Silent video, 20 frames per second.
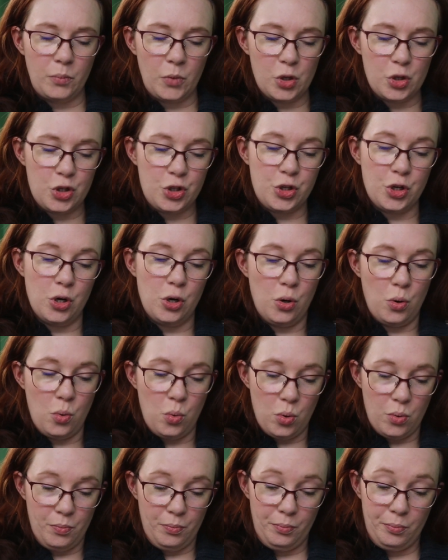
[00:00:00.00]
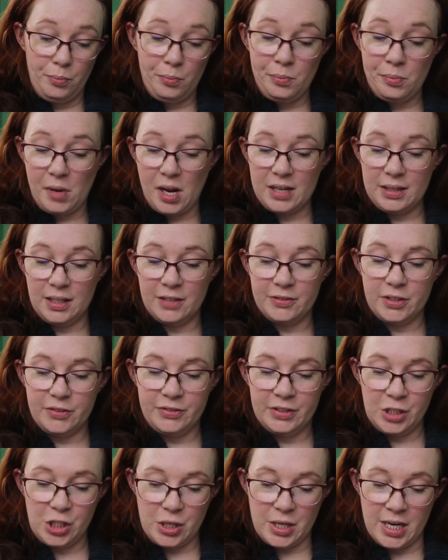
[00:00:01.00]
So I'd love to
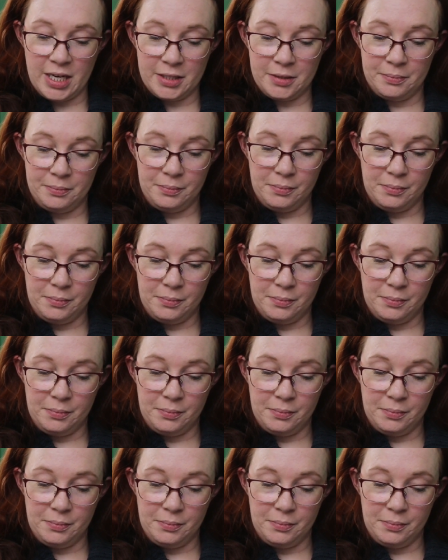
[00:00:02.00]
finish that.